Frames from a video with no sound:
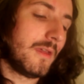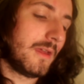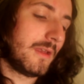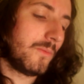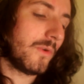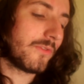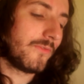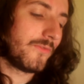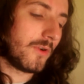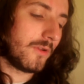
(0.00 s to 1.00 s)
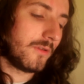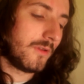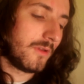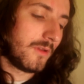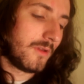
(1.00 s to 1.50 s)
and it wasn't
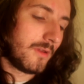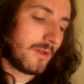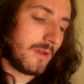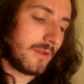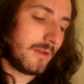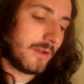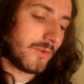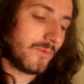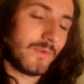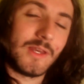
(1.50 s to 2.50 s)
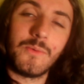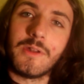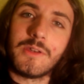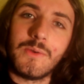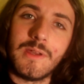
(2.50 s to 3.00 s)
fun, and I don't really
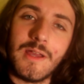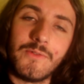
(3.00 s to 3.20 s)
want to do it.